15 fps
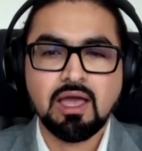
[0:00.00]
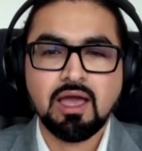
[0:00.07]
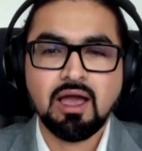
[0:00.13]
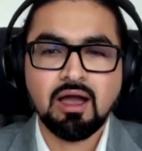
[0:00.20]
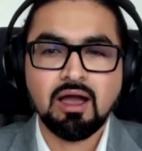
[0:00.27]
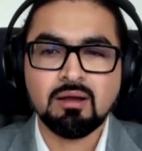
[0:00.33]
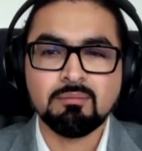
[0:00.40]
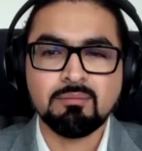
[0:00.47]

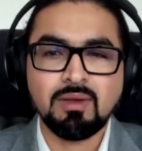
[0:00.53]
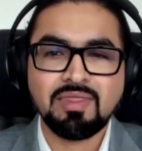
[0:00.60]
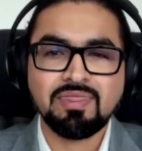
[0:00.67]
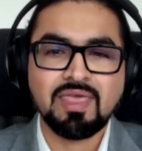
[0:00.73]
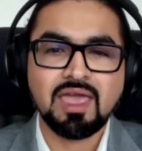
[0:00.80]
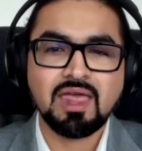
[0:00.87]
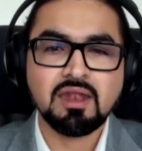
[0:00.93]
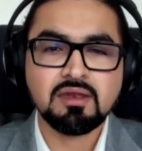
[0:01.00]
And
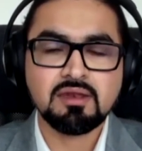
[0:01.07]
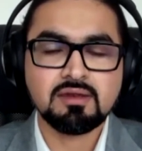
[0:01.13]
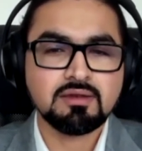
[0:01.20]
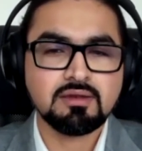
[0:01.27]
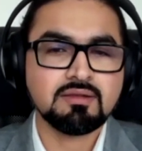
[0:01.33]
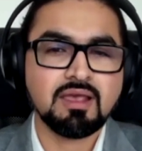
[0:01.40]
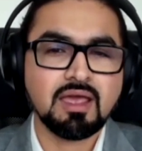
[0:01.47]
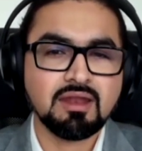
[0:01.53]
then
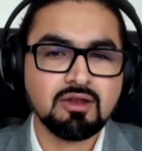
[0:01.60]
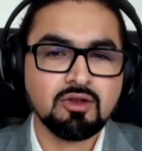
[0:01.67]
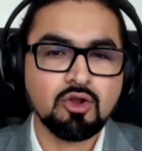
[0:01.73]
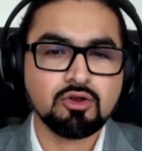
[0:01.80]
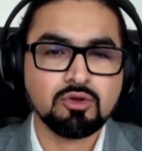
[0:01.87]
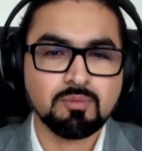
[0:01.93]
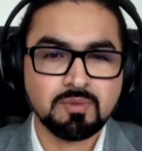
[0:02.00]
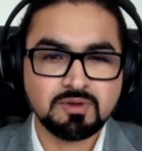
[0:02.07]
decided not
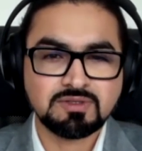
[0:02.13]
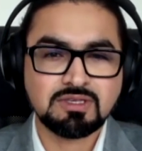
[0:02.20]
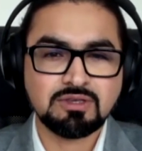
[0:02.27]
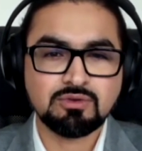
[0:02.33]
to pursue